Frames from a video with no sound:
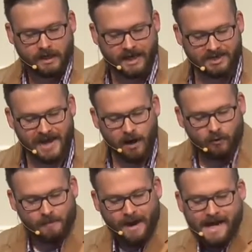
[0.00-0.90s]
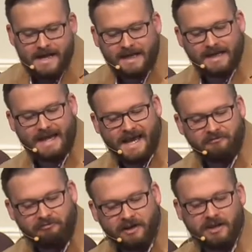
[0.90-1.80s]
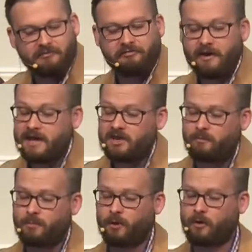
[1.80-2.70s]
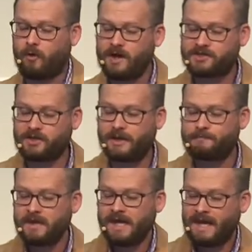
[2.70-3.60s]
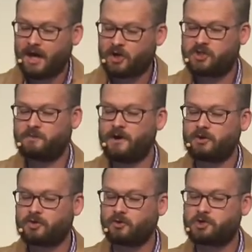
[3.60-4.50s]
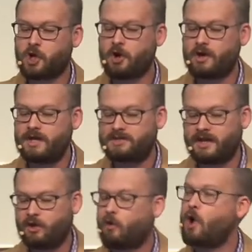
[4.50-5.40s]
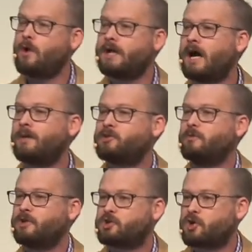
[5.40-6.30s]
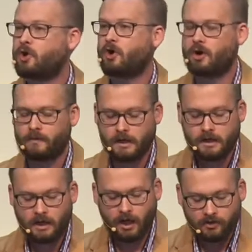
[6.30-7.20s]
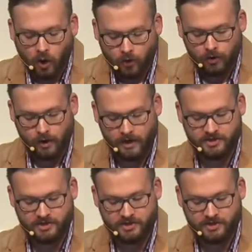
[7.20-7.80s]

It is not remaining an infant in the faith, but progressing in our spiritual journeys and growing up to mature adulthood.